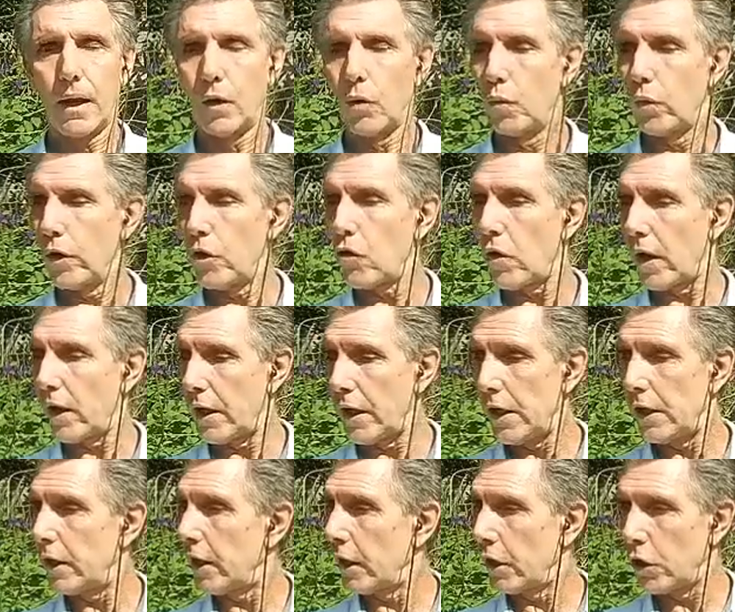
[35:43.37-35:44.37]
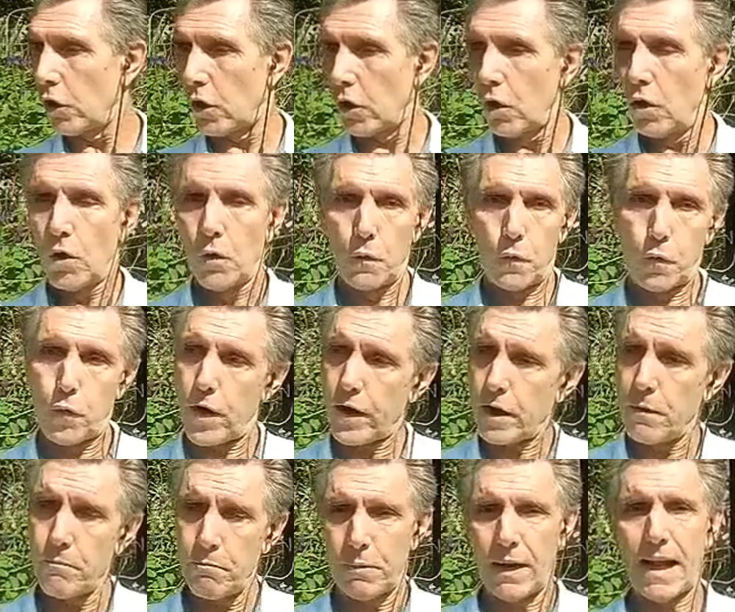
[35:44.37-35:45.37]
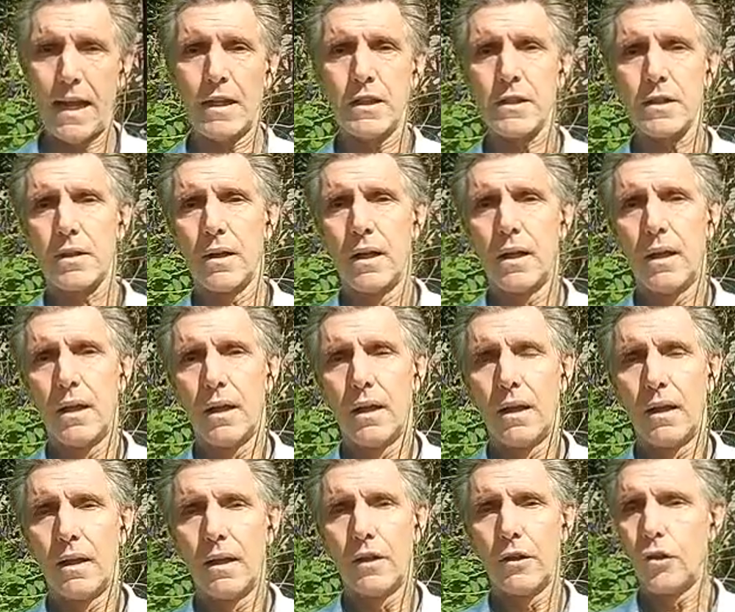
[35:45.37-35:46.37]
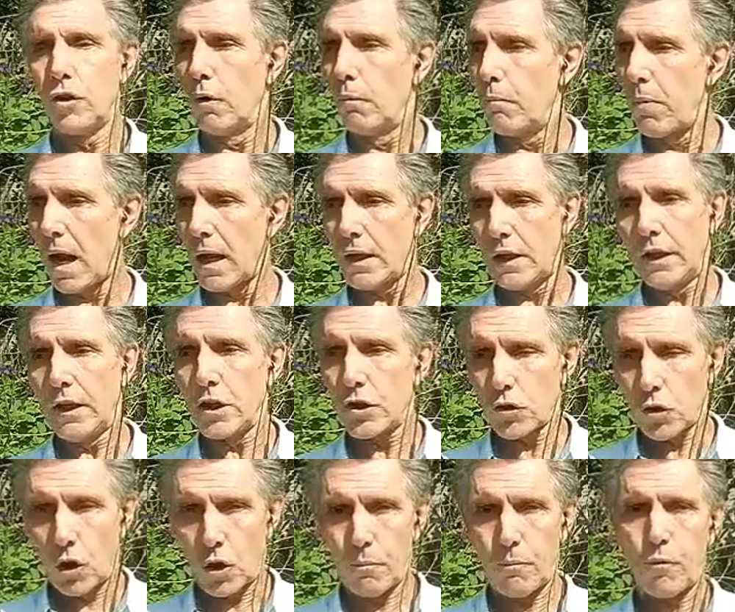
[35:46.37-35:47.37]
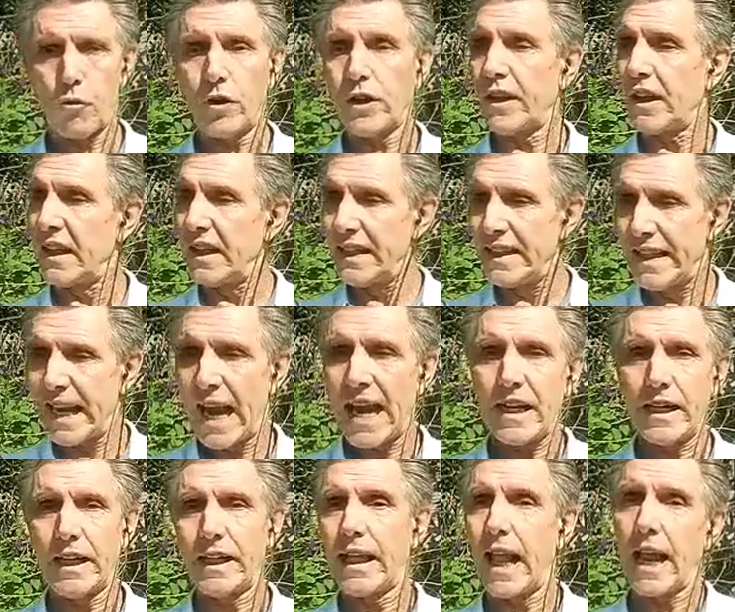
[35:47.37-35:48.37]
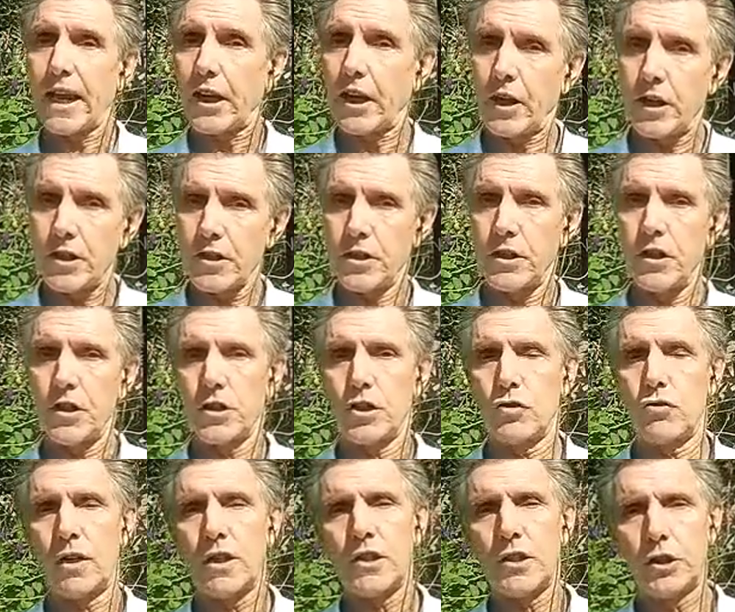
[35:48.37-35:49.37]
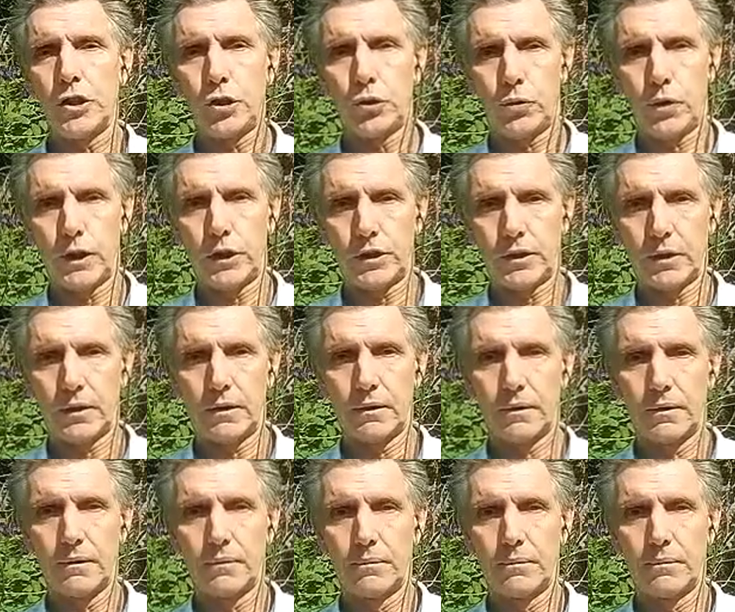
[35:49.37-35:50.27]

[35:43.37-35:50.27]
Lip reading: And when you are eating your frequent plants, your body is operating daily like it is in a stress situation.